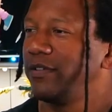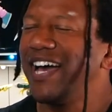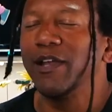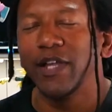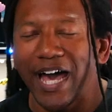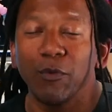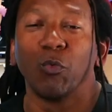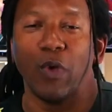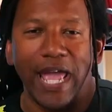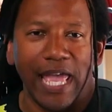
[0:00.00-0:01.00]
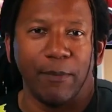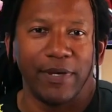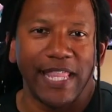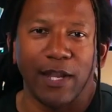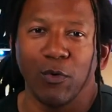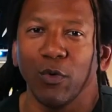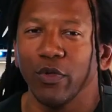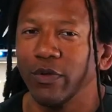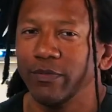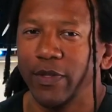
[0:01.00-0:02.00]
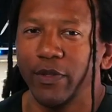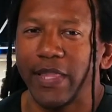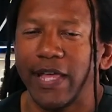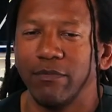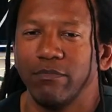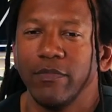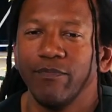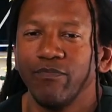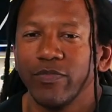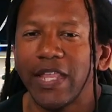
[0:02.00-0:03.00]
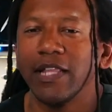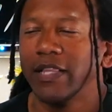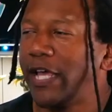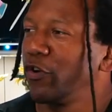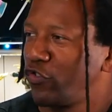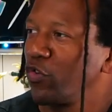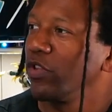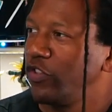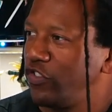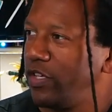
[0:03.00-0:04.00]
Not Rey, but that whole that later trilogy.